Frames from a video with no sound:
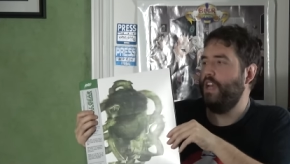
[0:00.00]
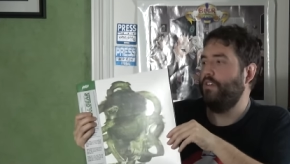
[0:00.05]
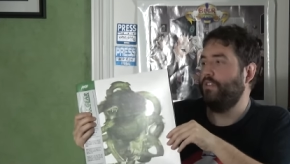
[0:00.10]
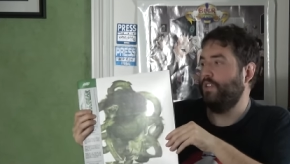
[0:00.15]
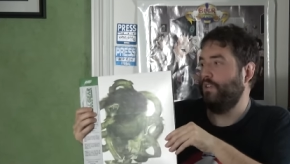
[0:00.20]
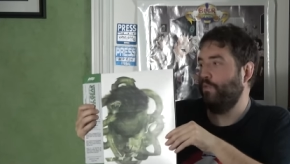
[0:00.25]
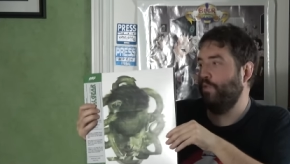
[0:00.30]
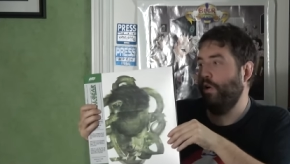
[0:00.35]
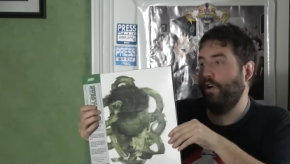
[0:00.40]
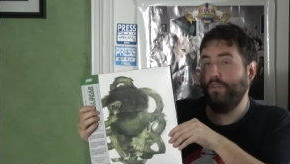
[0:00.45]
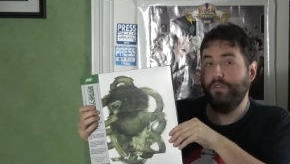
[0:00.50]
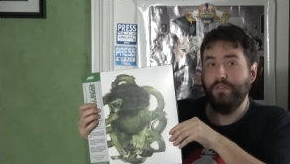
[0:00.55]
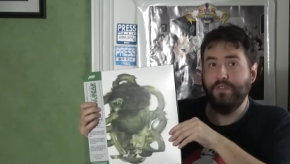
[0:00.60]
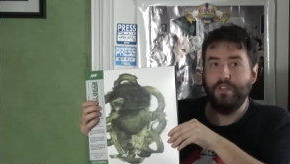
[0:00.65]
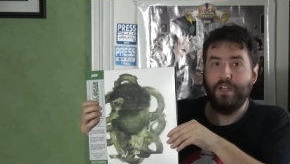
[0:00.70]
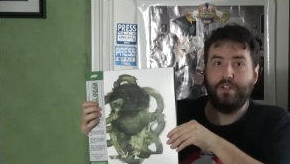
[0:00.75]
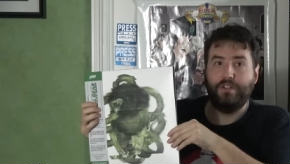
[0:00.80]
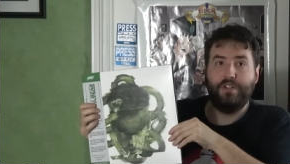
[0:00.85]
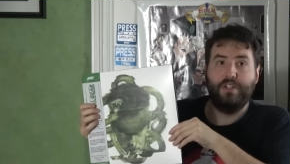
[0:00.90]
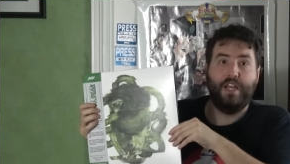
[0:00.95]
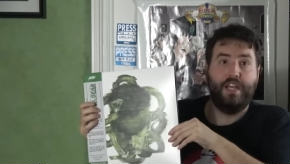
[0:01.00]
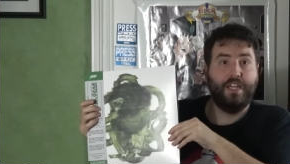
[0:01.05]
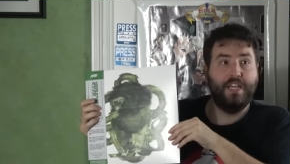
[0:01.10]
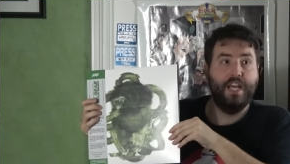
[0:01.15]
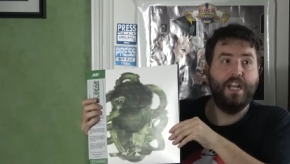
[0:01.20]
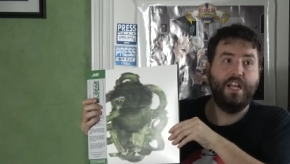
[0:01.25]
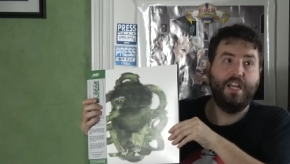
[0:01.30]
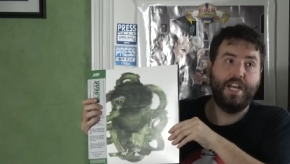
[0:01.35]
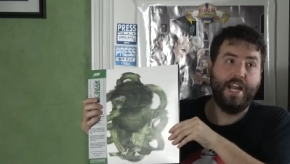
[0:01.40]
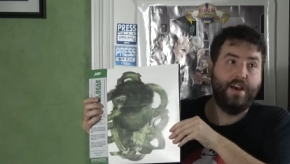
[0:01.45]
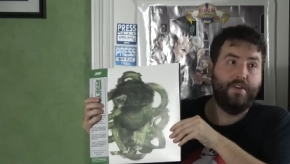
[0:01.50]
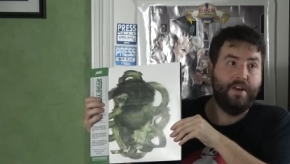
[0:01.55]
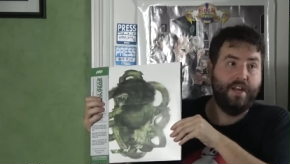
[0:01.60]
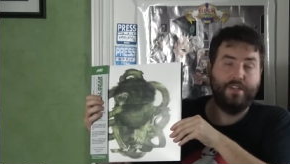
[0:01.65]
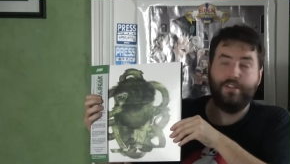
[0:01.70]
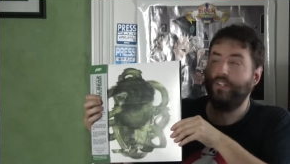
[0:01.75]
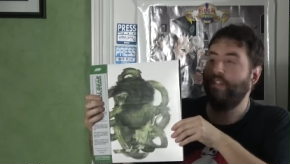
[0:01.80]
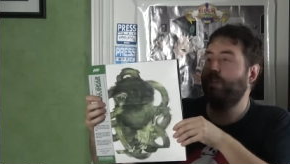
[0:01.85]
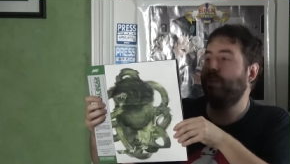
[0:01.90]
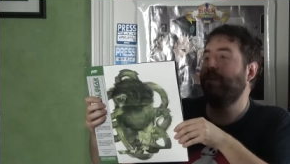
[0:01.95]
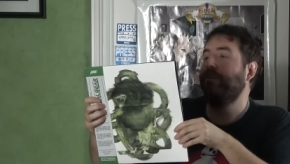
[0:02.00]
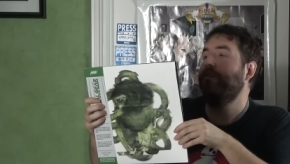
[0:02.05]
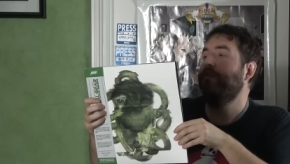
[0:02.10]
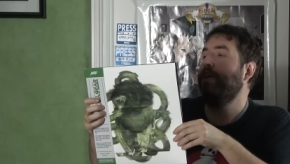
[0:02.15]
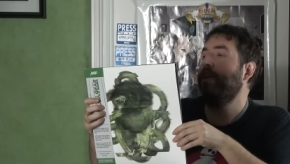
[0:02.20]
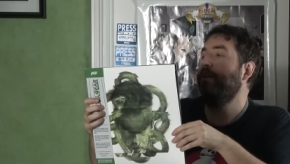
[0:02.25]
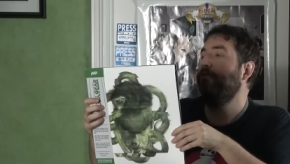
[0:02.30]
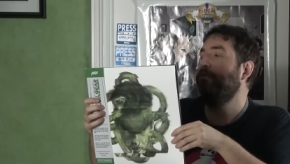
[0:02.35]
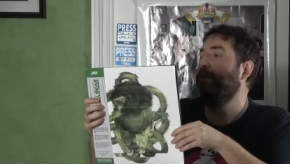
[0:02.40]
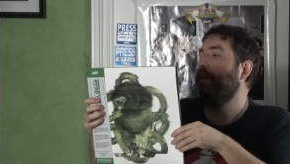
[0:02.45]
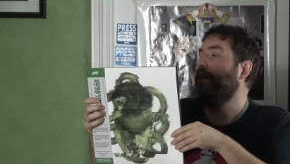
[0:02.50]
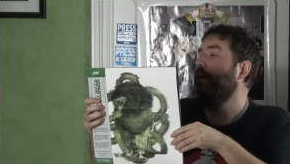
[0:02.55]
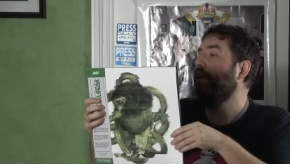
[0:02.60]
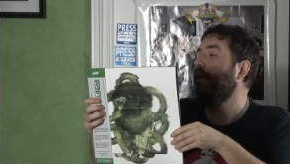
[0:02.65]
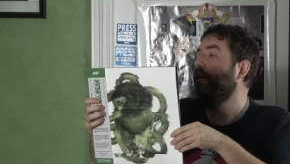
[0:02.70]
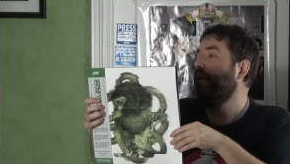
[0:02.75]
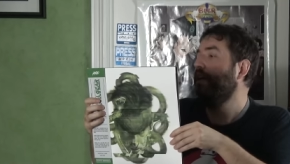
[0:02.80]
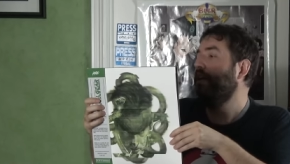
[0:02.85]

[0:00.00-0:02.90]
and I was like, "Whoa, this is actually I get it now. It actually does sound better."